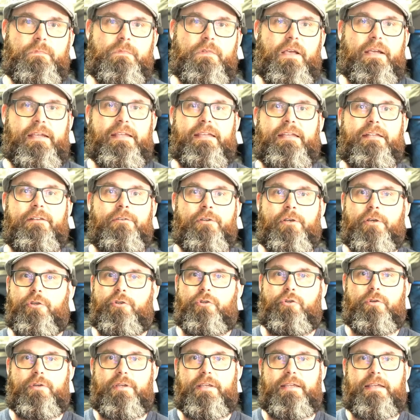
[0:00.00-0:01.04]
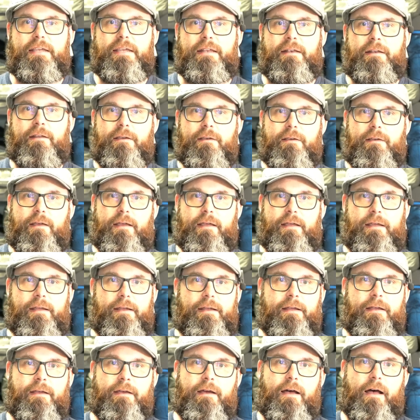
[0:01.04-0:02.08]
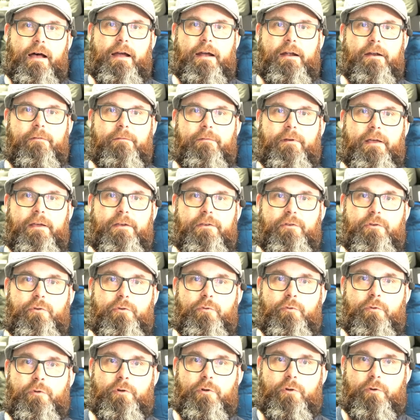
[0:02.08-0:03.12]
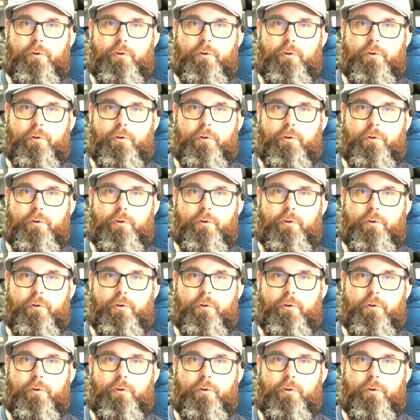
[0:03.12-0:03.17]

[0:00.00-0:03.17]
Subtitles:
Again, you can get a higher value